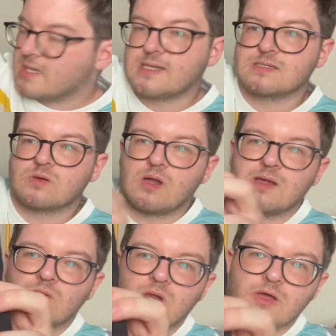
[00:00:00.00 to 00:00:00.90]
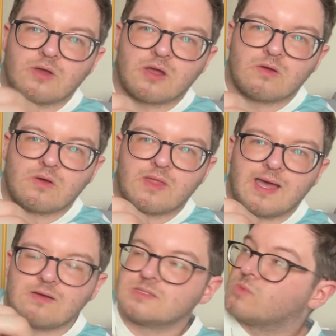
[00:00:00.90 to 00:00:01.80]
It's got a little logo
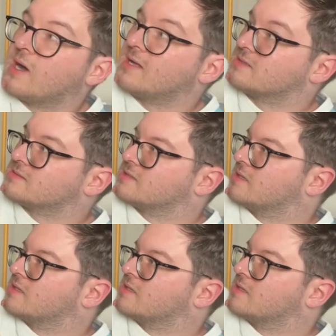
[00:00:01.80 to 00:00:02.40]
there as well.